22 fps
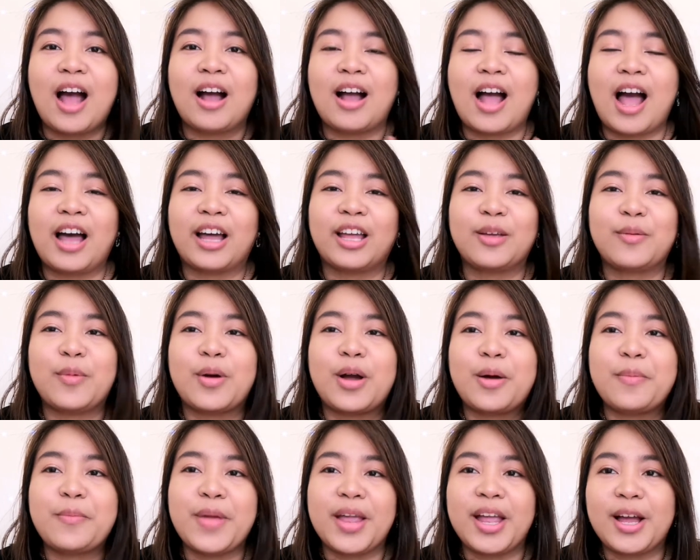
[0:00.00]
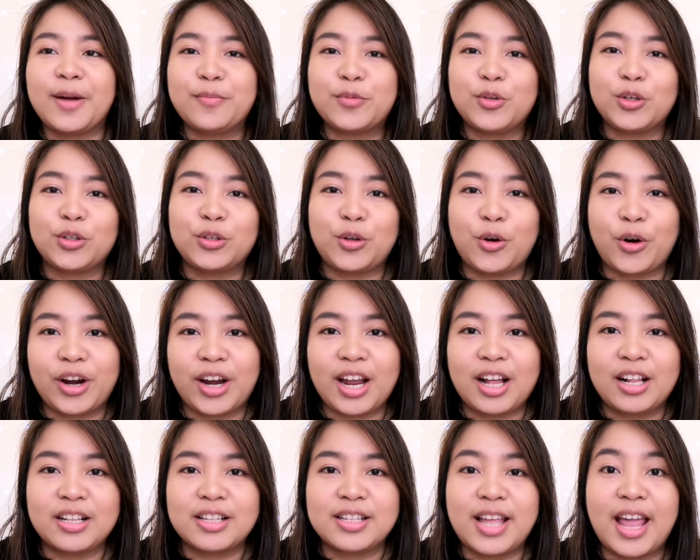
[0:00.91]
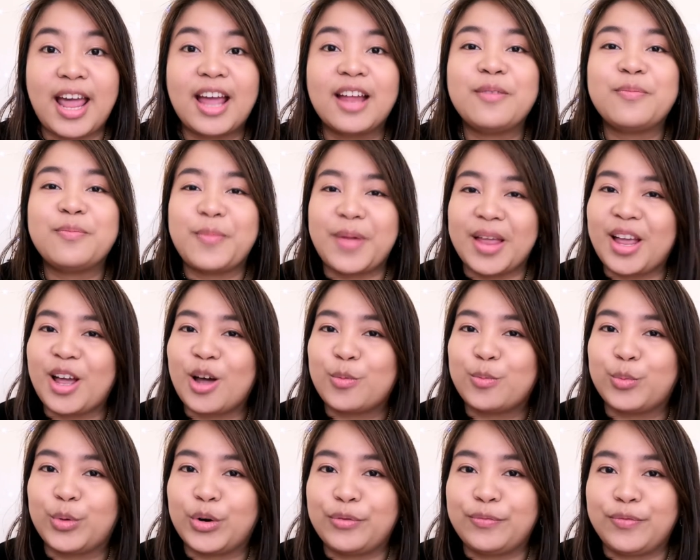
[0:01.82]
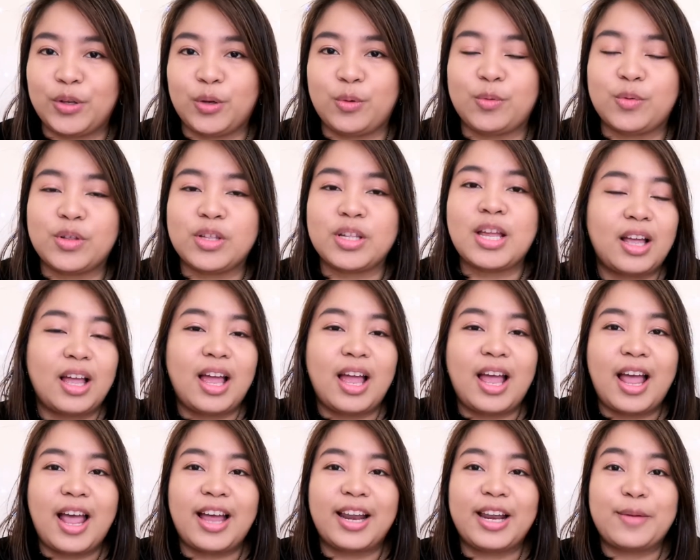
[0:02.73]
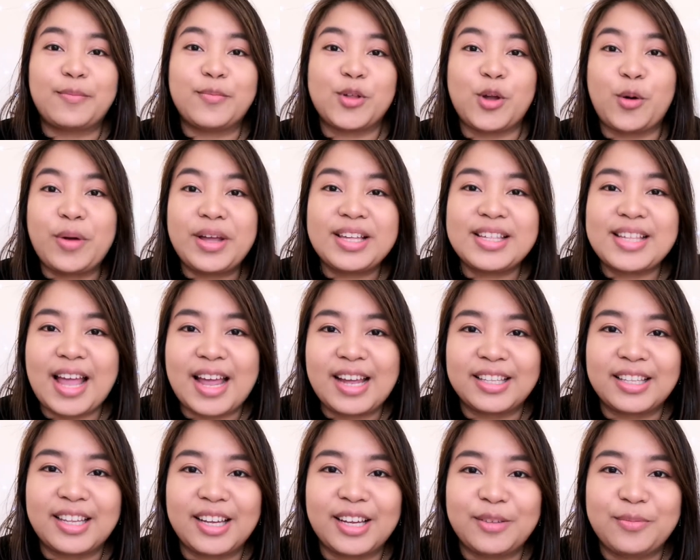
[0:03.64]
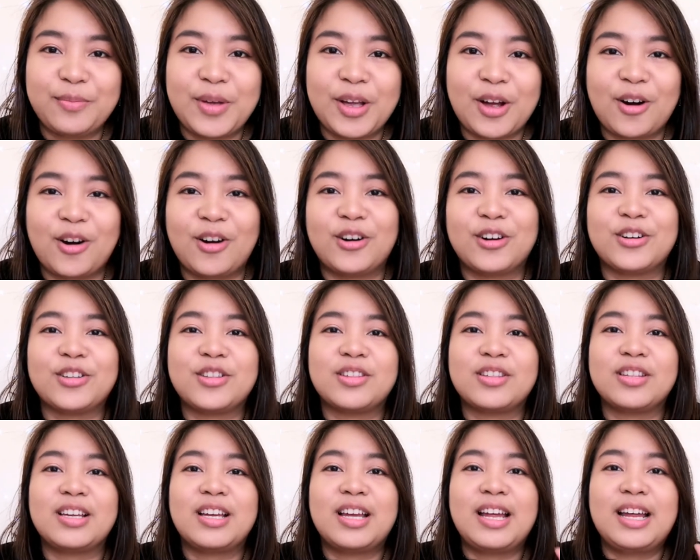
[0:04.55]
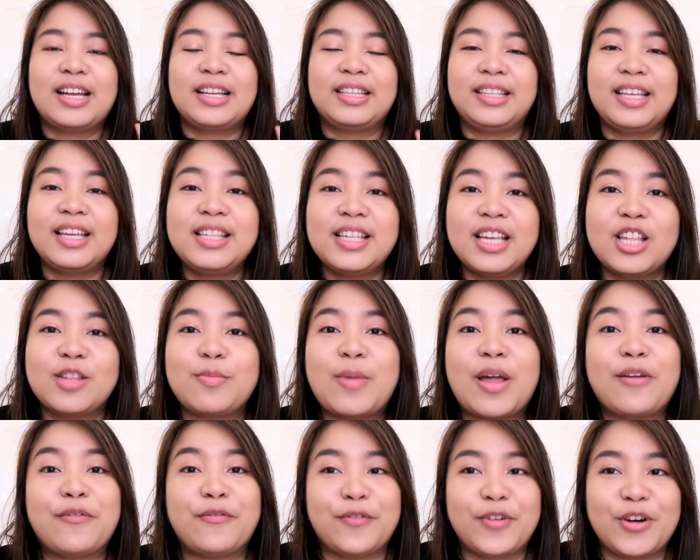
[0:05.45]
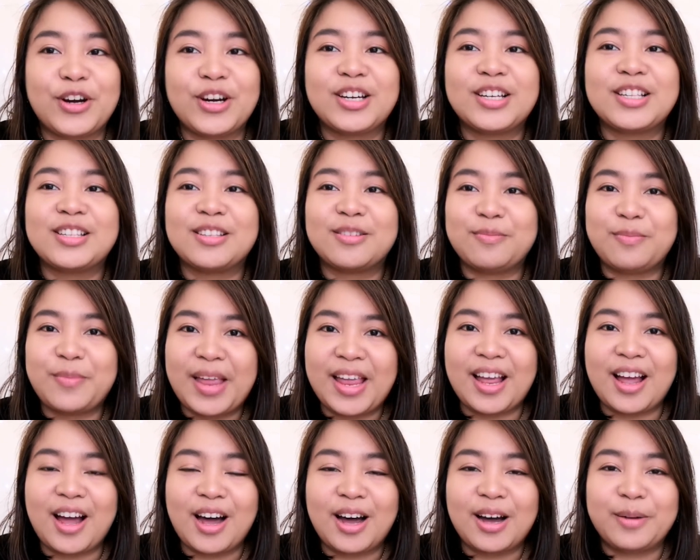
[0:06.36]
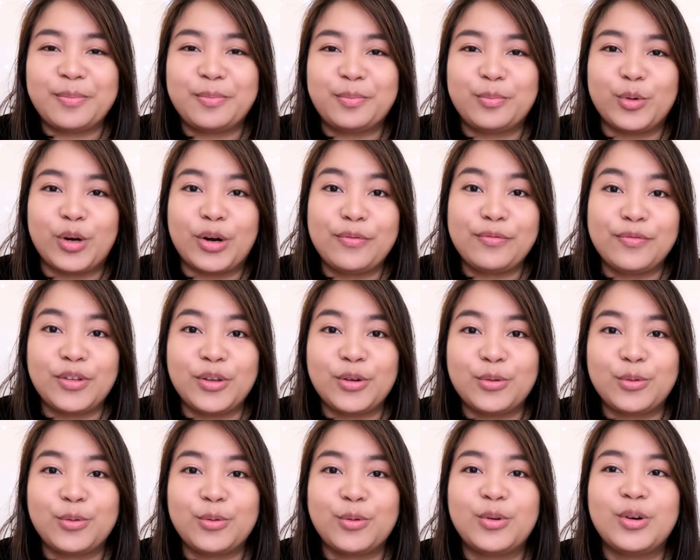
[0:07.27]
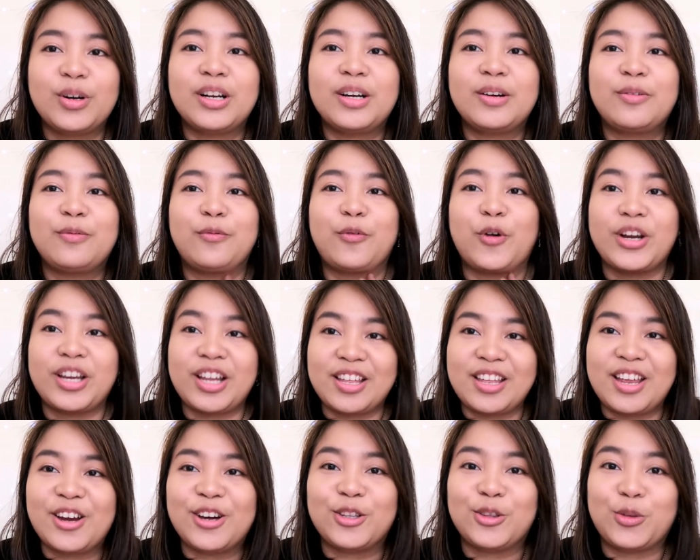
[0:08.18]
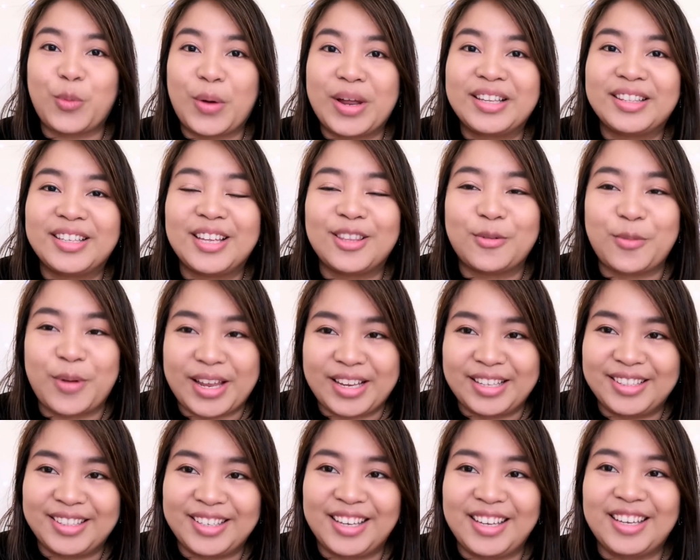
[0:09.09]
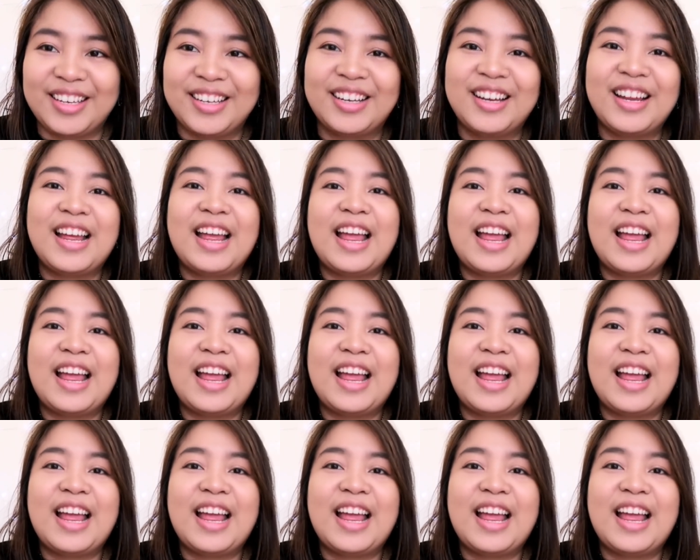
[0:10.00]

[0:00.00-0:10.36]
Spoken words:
ang aking mga makeup tutorials and makeup reviews. And I'm so excited because this is my first makeup review for the year 2020.